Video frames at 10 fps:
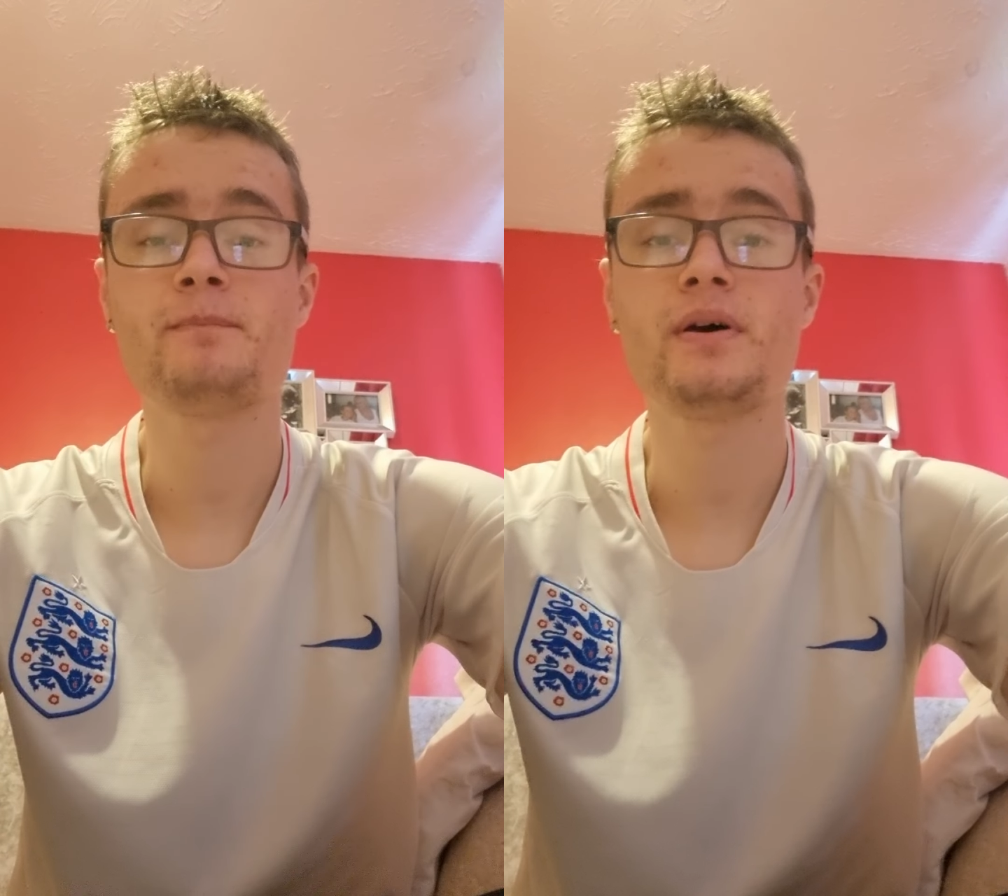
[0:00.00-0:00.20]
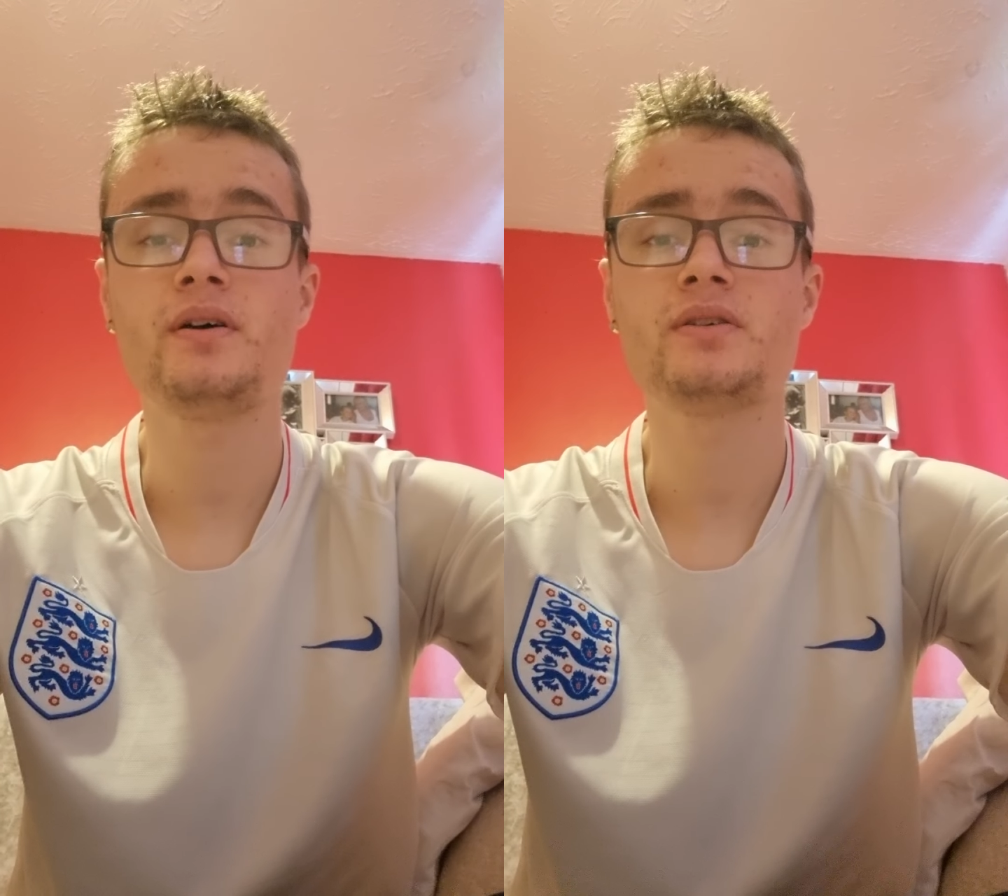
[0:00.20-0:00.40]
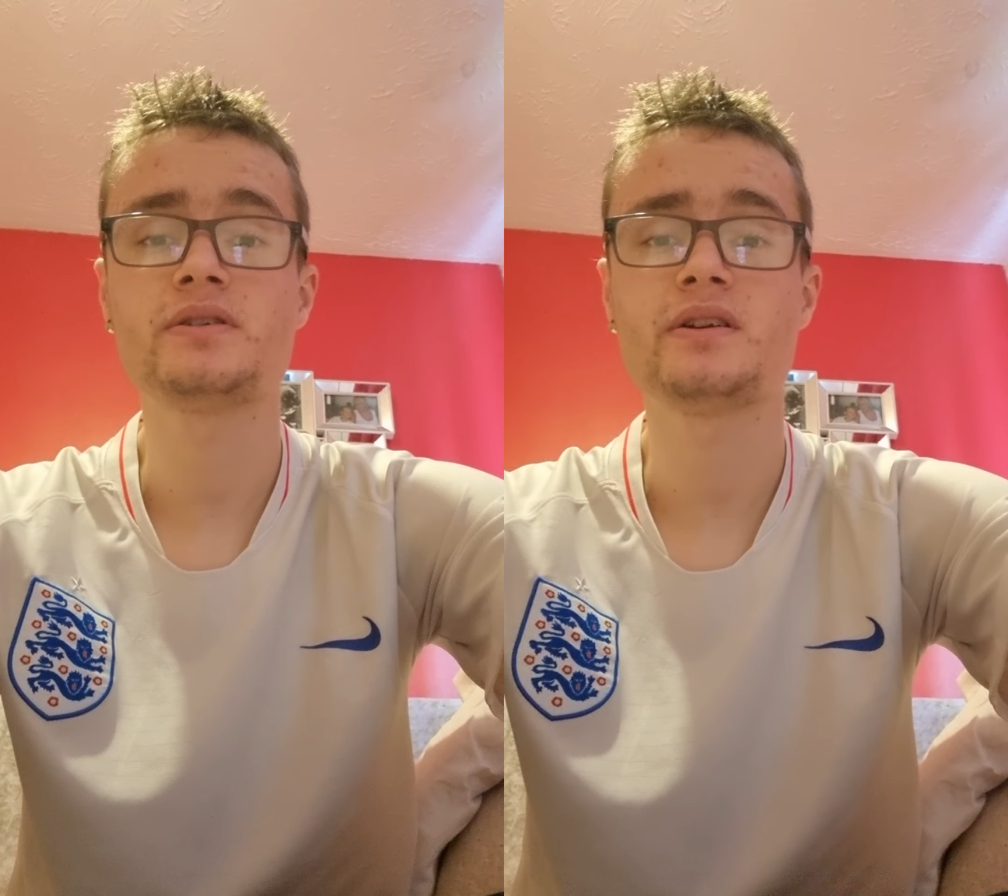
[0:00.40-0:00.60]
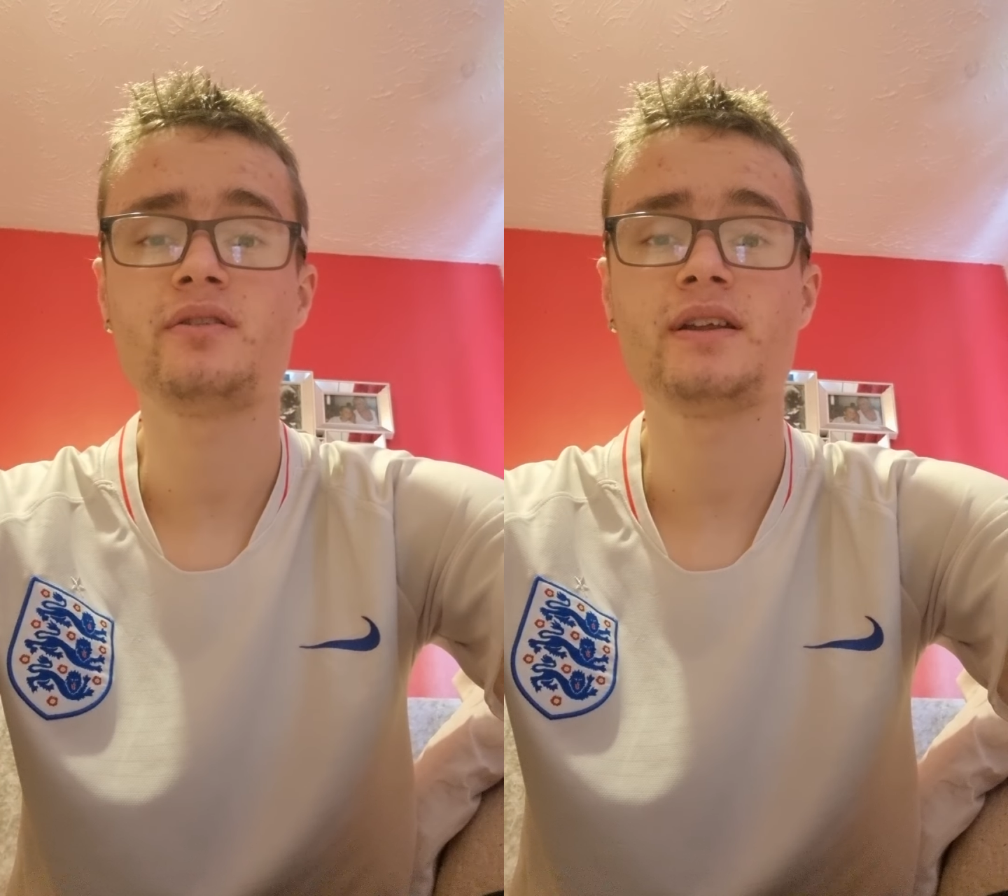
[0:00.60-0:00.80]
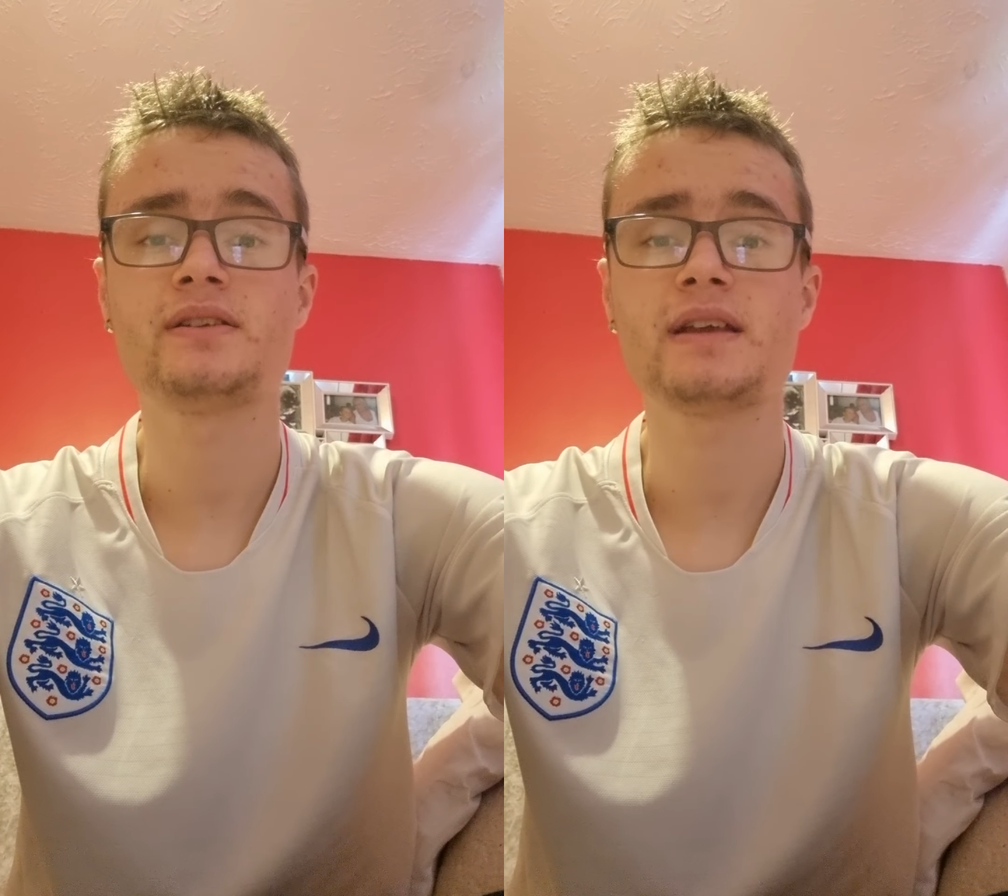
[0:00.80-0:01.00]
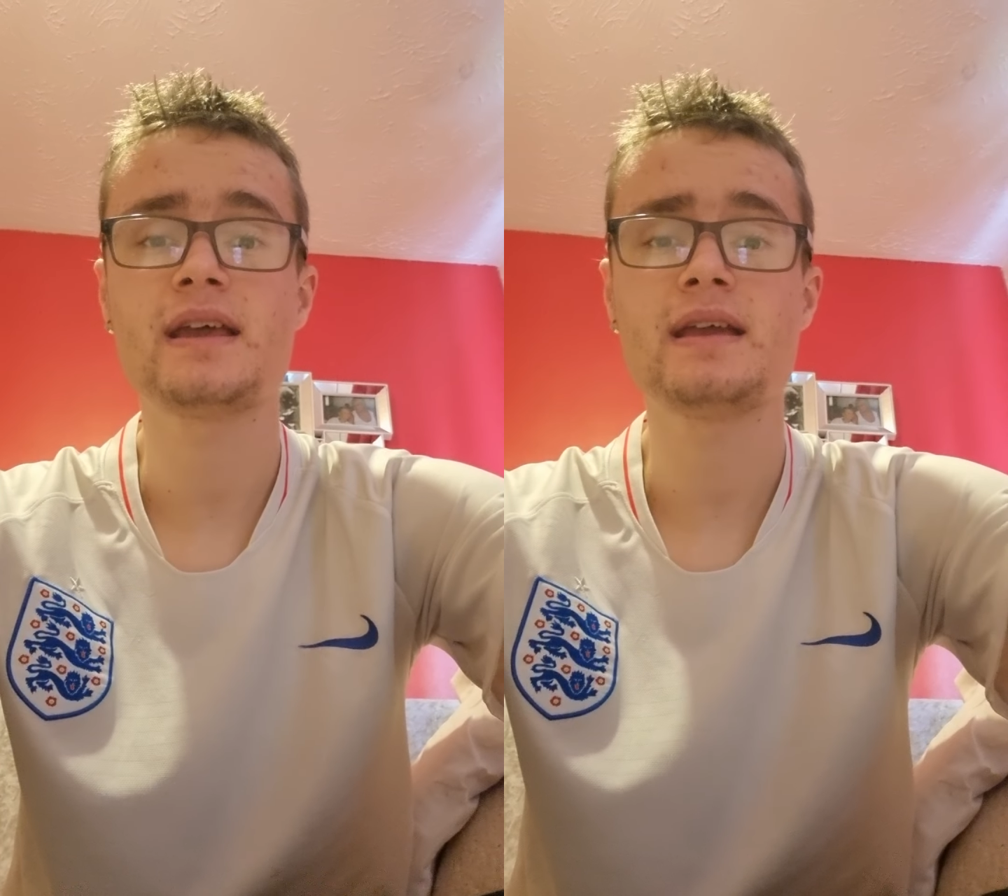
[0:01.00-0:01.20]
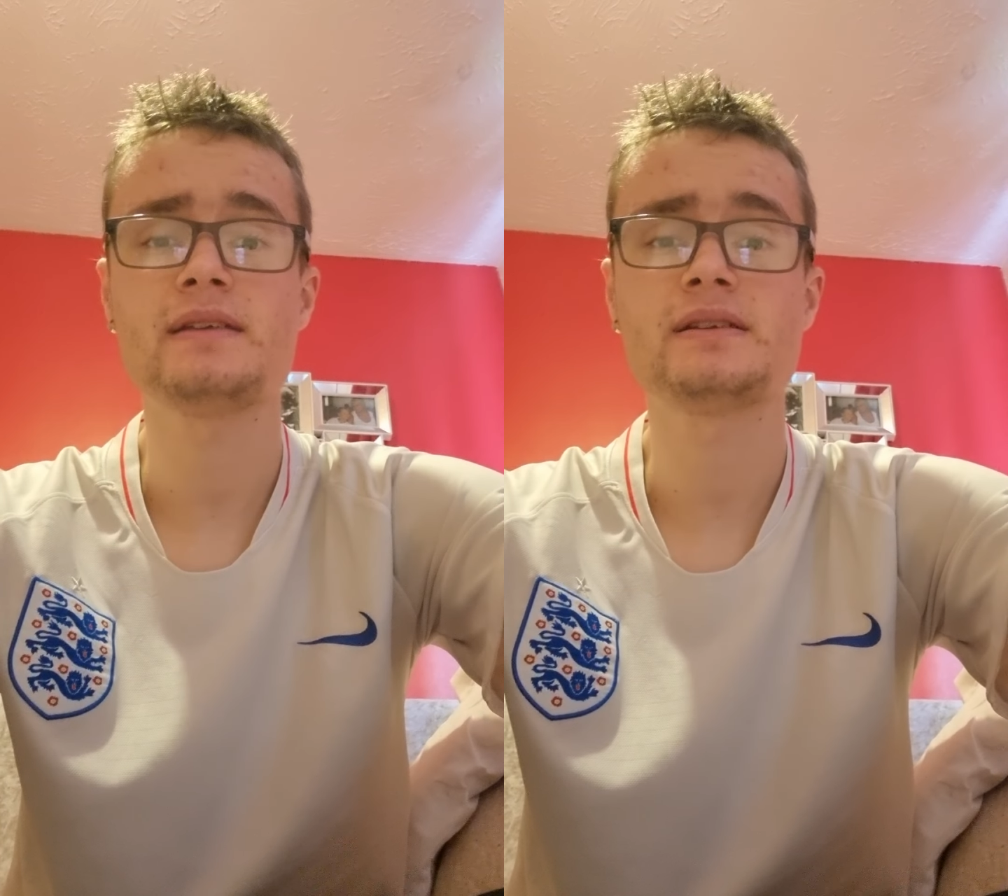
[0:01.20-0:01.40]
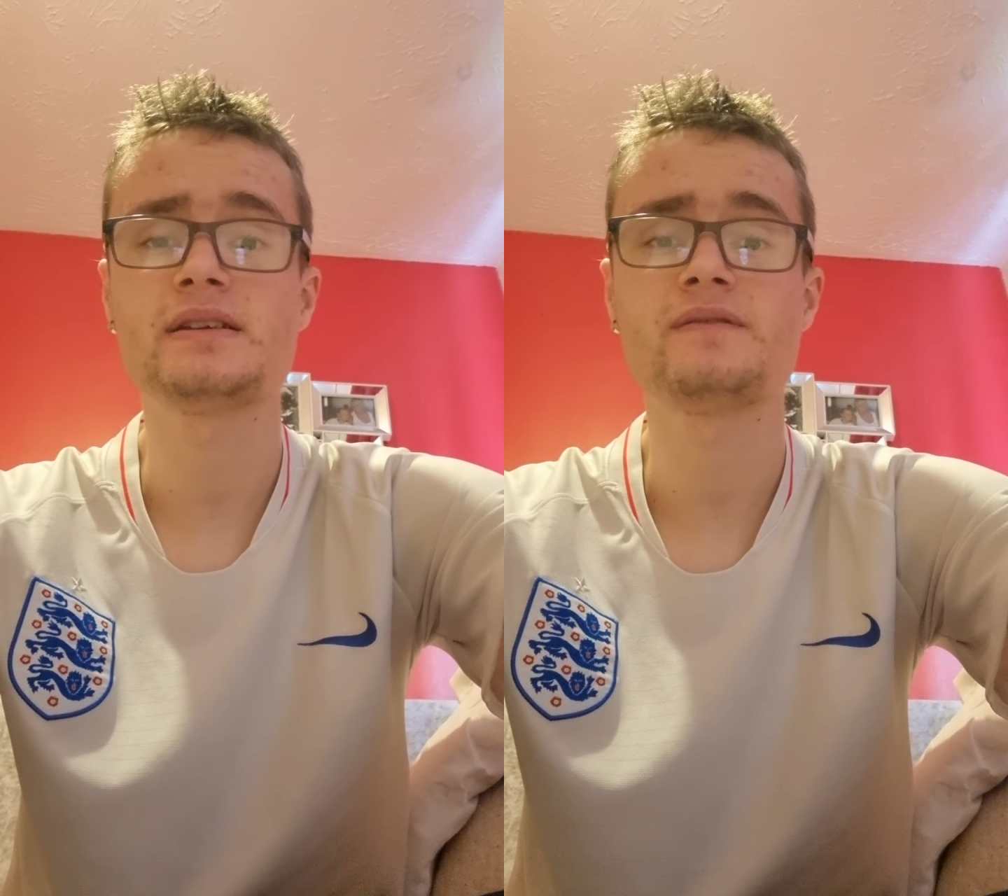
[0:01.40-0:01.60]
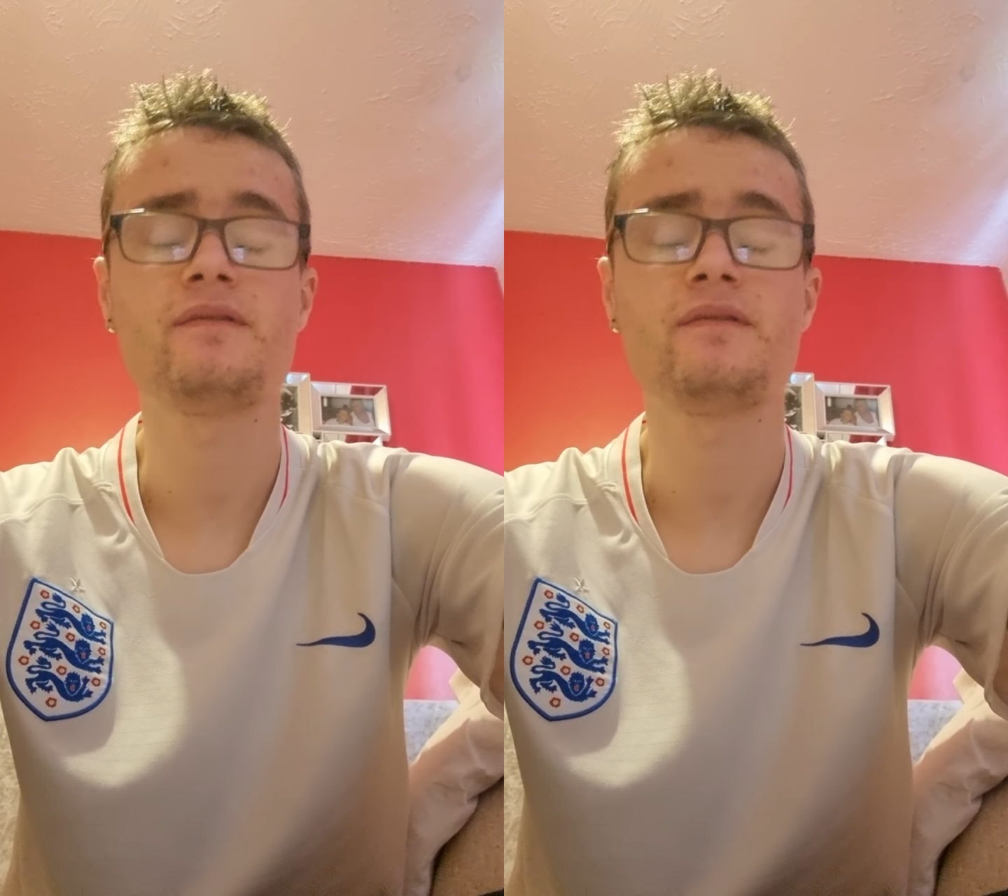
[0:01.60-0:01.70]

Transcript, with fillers: personally and say it's his